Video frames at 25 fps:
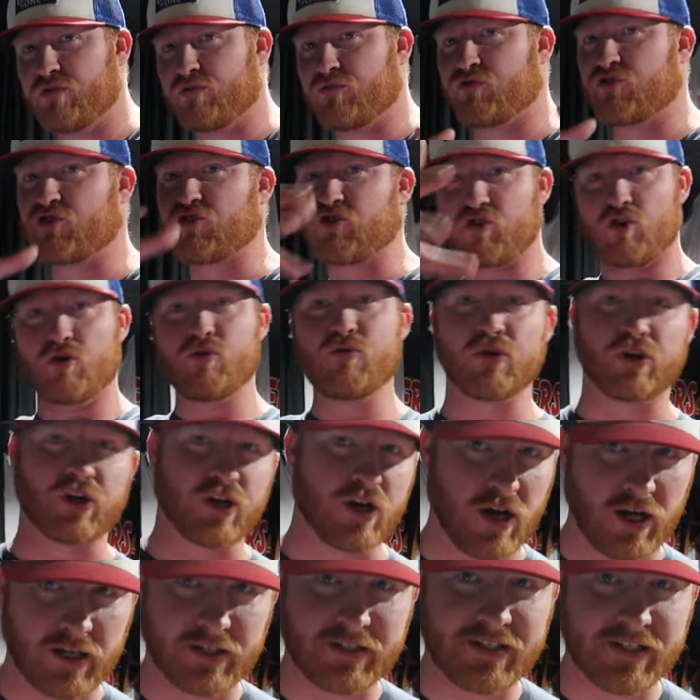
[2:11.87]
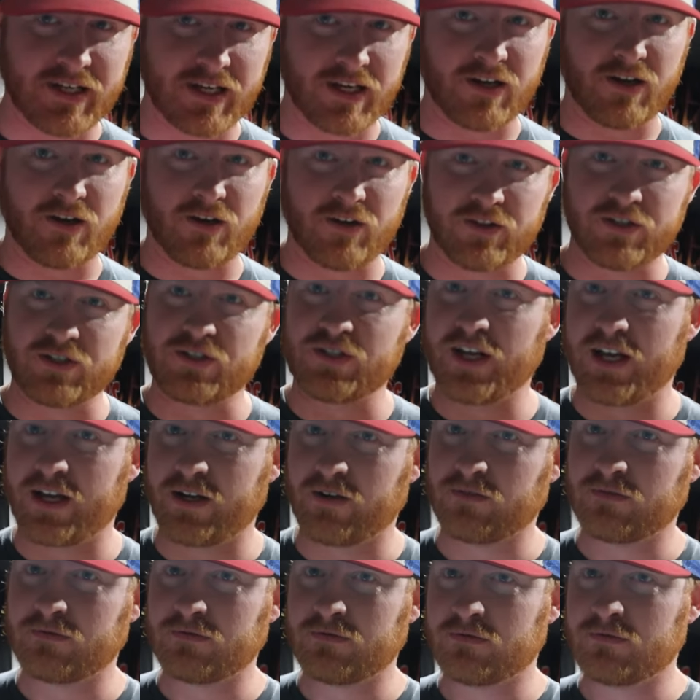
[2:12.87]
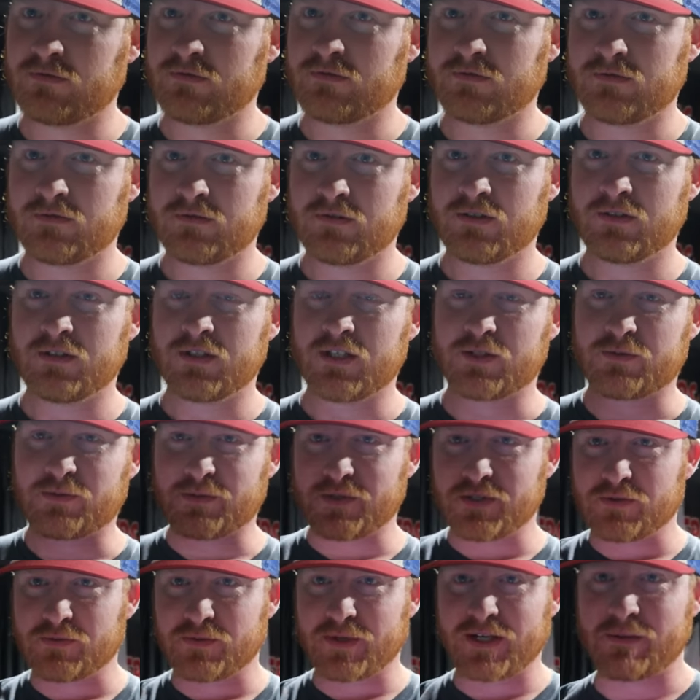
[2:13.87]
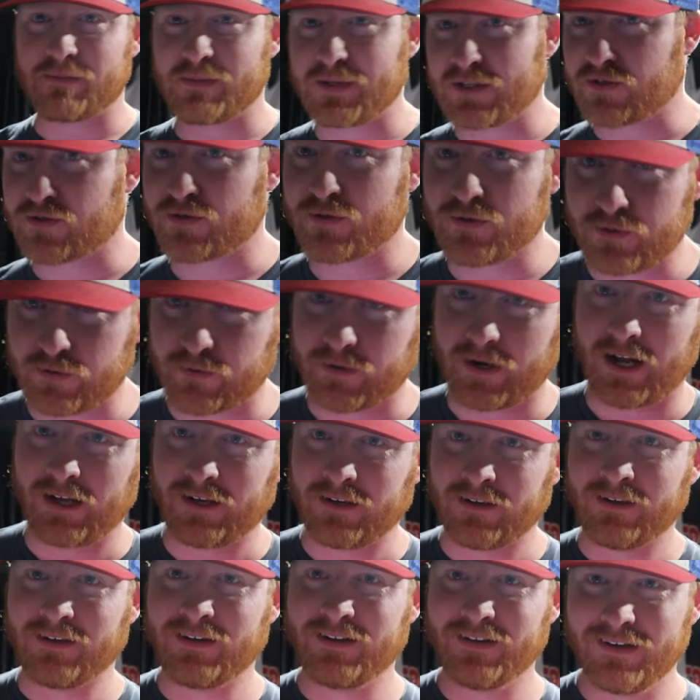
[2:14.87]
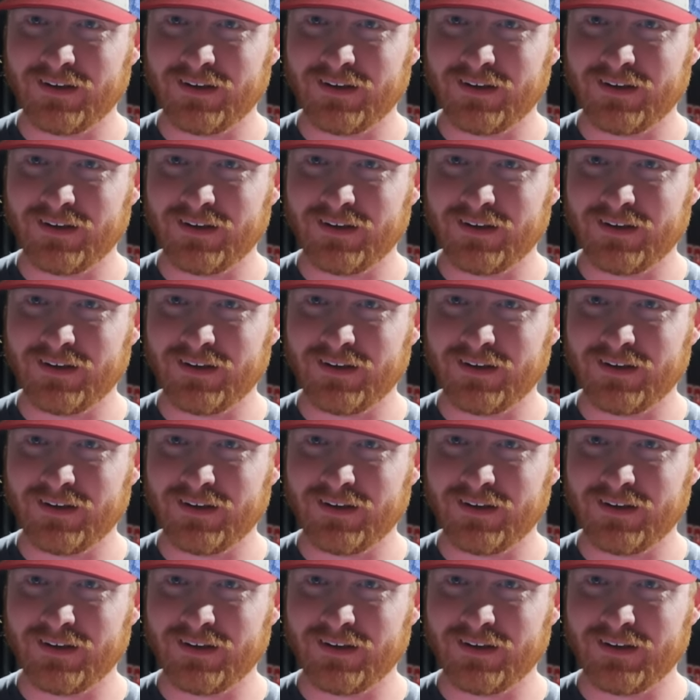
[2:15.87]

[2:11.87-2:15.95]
no scooter content on the channel, it's because we ain't been scooter riding.